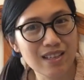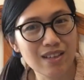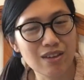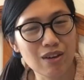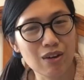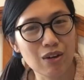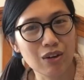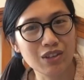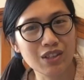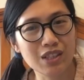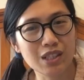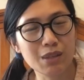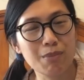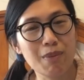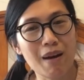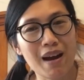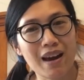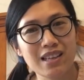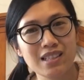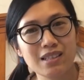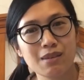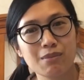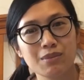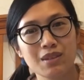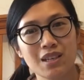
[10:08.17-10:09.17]
You know, just
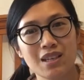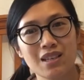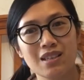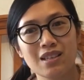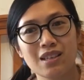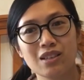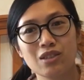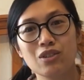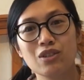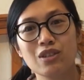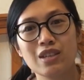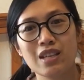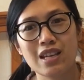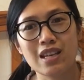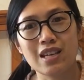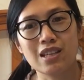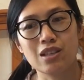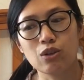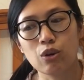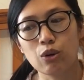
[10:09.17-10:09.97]
buy something that you need.